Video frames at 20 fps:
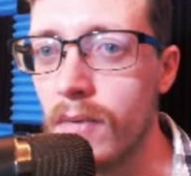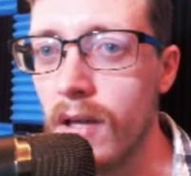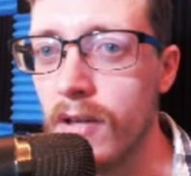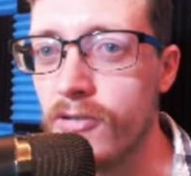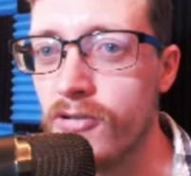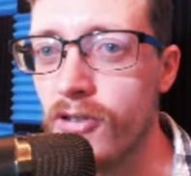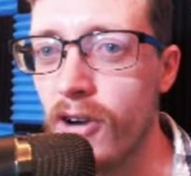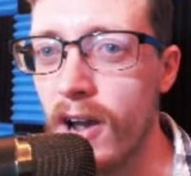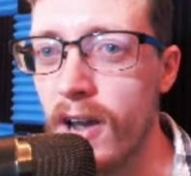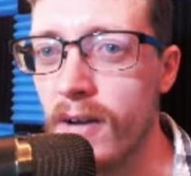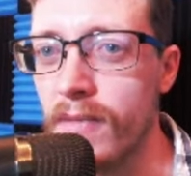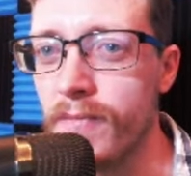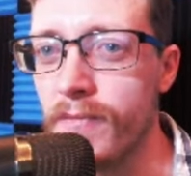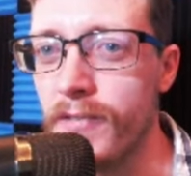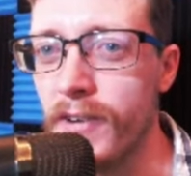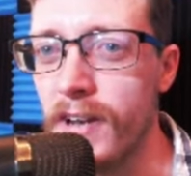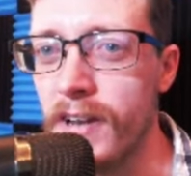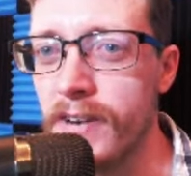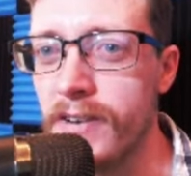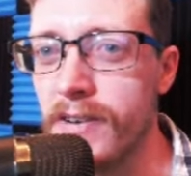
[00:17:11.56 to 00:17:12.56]

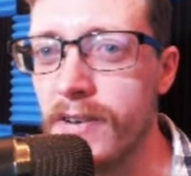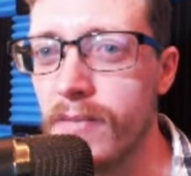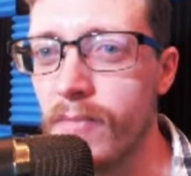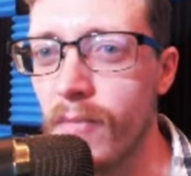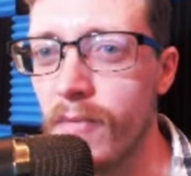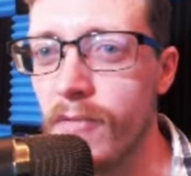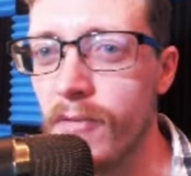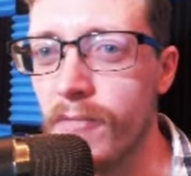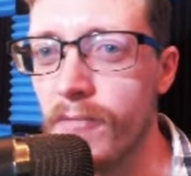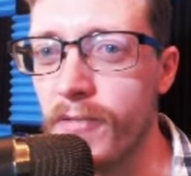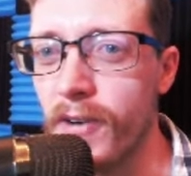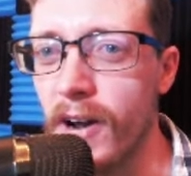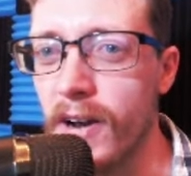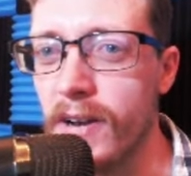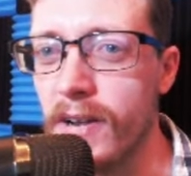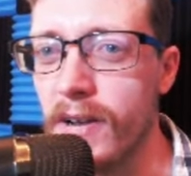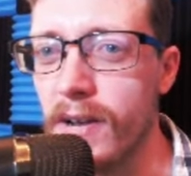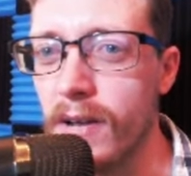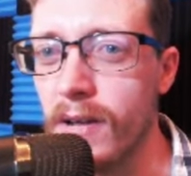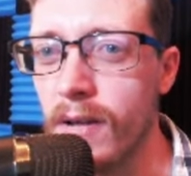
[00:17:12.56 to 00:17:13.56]
Triumphant from
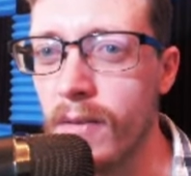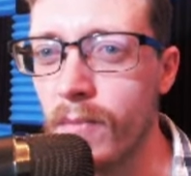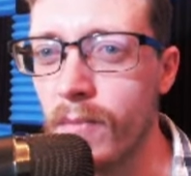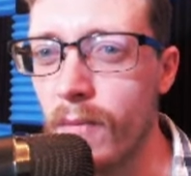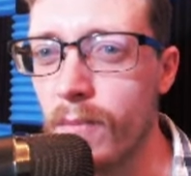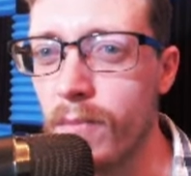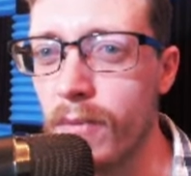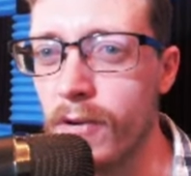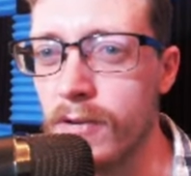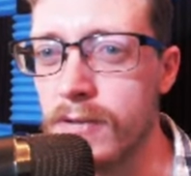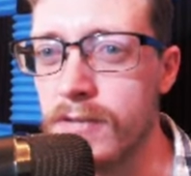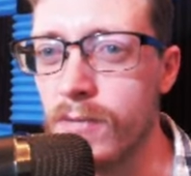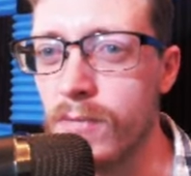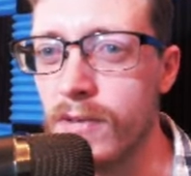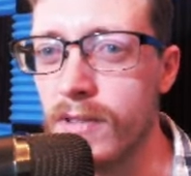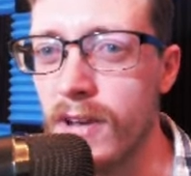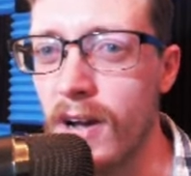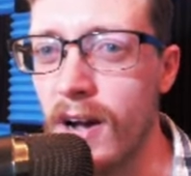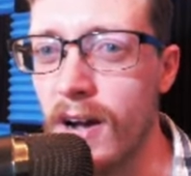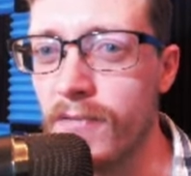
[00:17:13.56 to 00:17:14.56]
fighting, bolstered
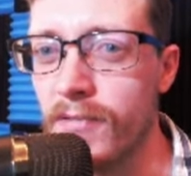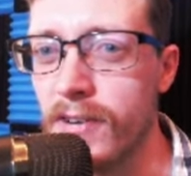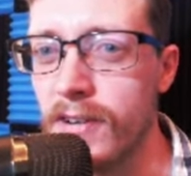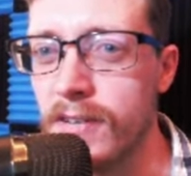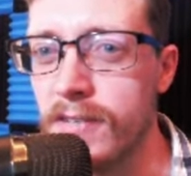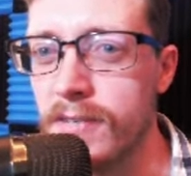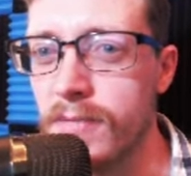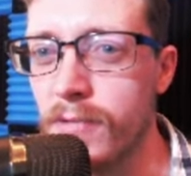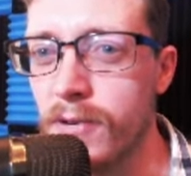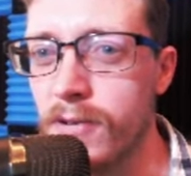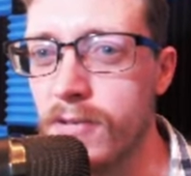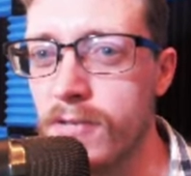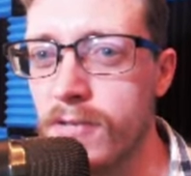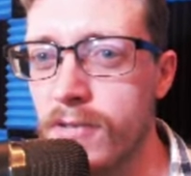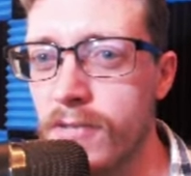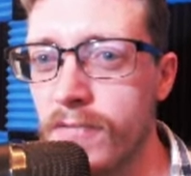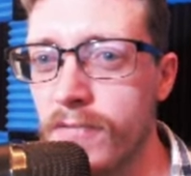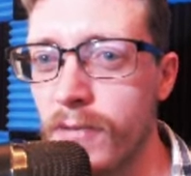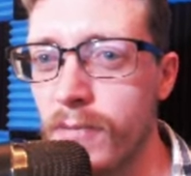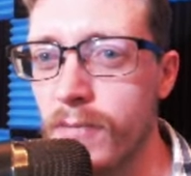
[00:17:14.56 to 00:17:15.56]
with confidence
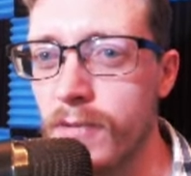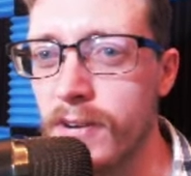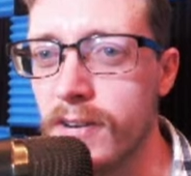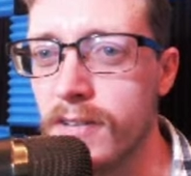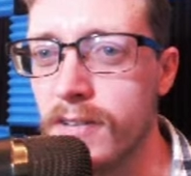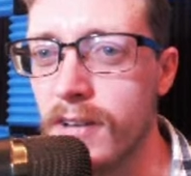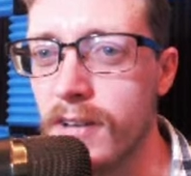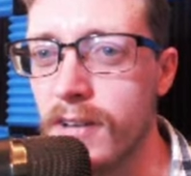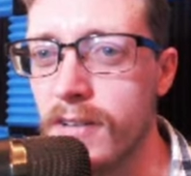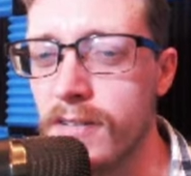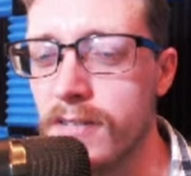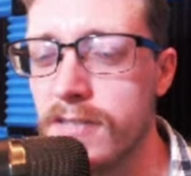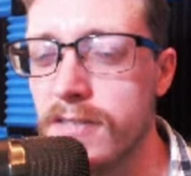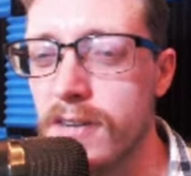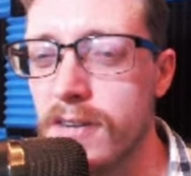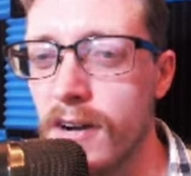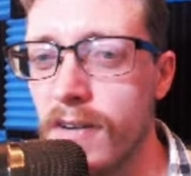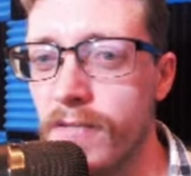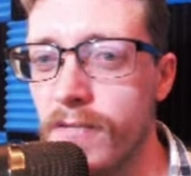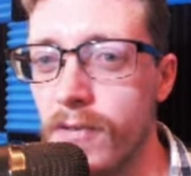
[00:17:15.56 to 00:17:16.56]
emerging from an intense
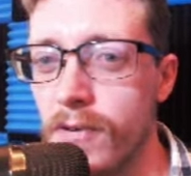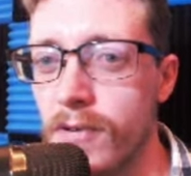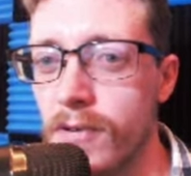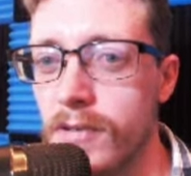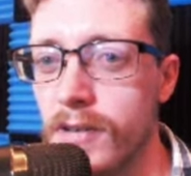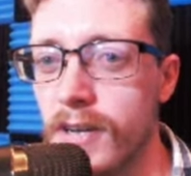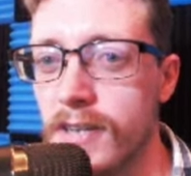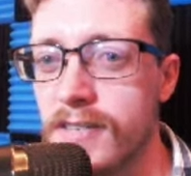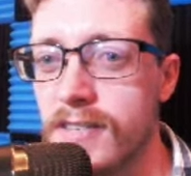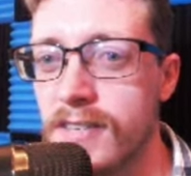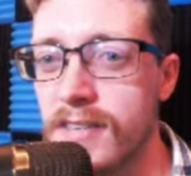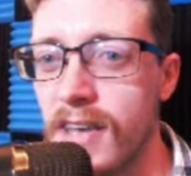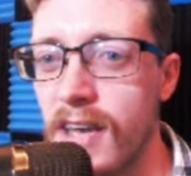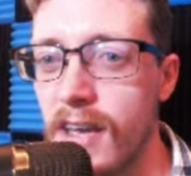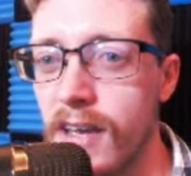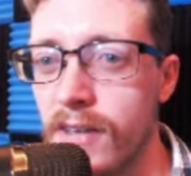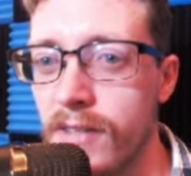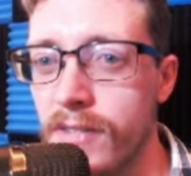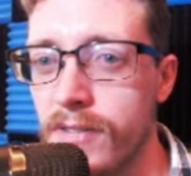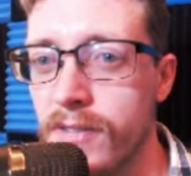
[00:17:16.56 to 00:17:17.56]
scuffle,
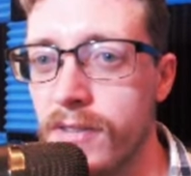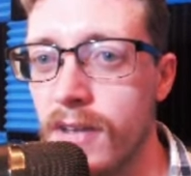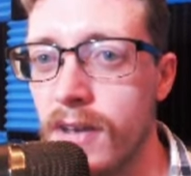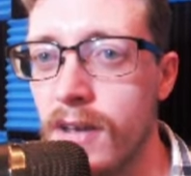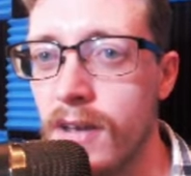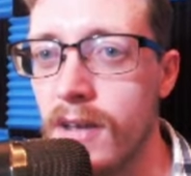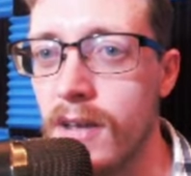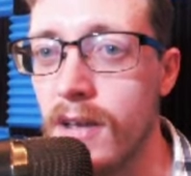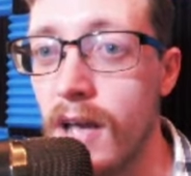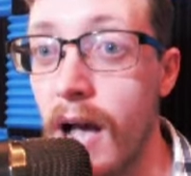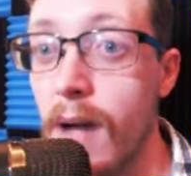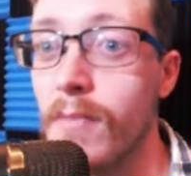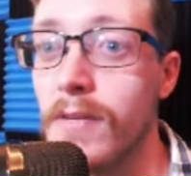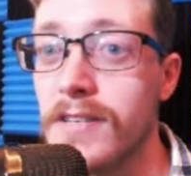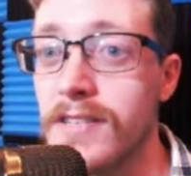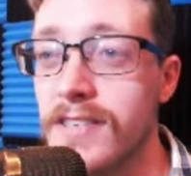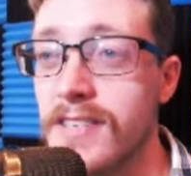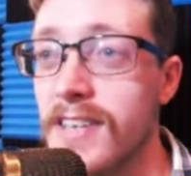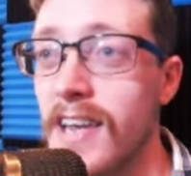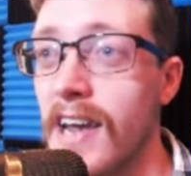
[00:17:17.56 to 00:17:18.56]
unscathed. I'm
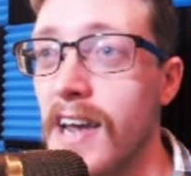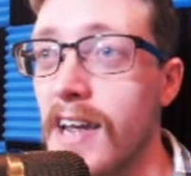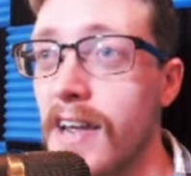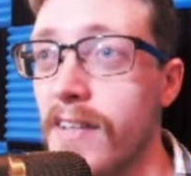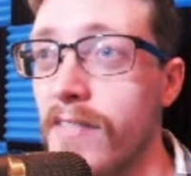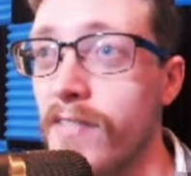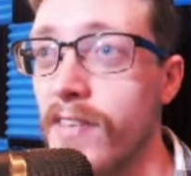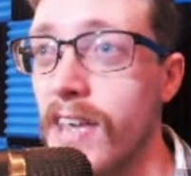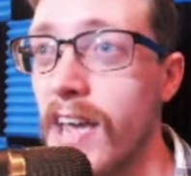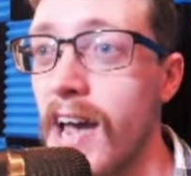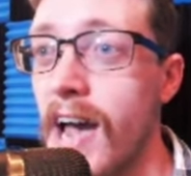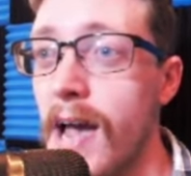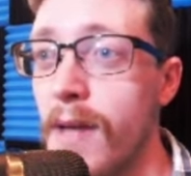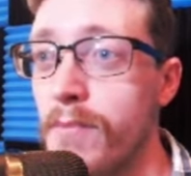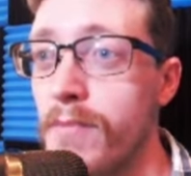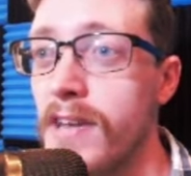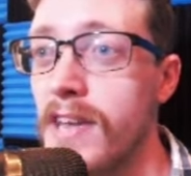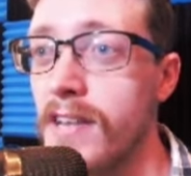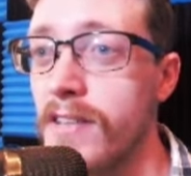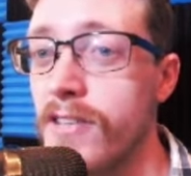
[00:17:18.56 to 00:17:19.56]
unscathed. Yeah, I
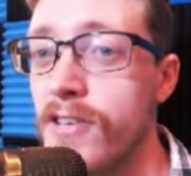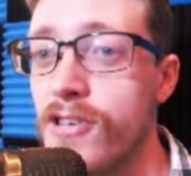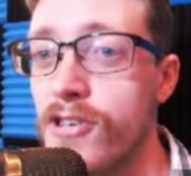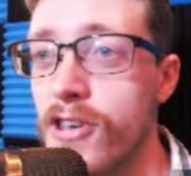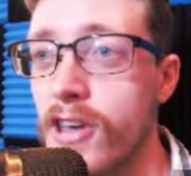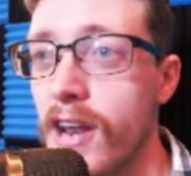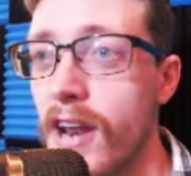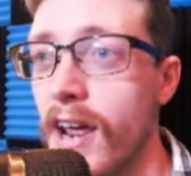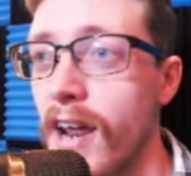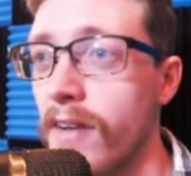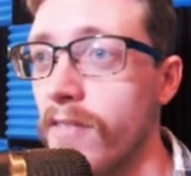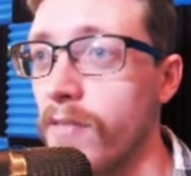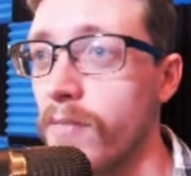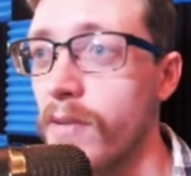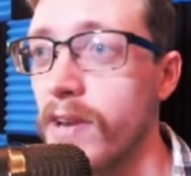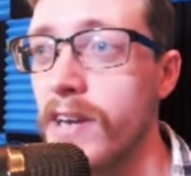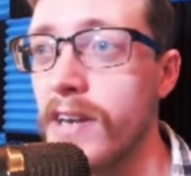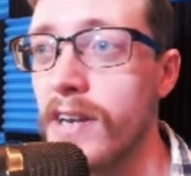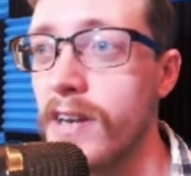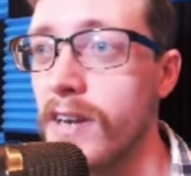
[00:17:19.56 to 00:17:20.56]
beat the shit out of him.
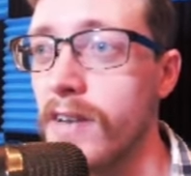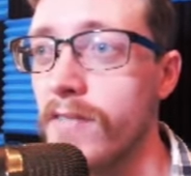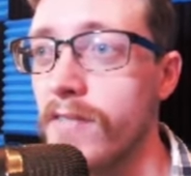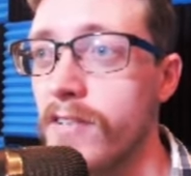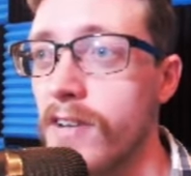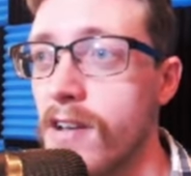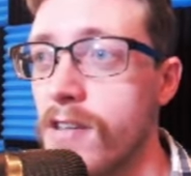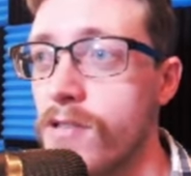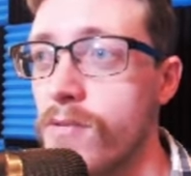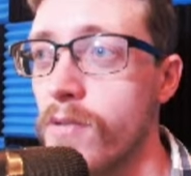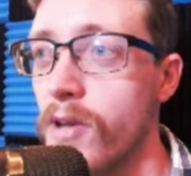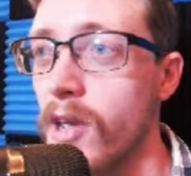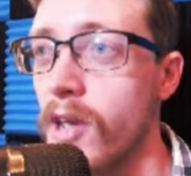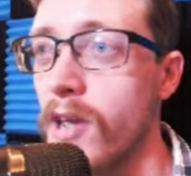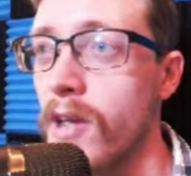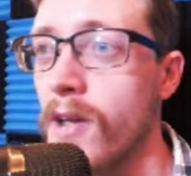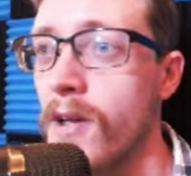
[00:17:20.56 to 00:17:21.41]
He didn't even touch me.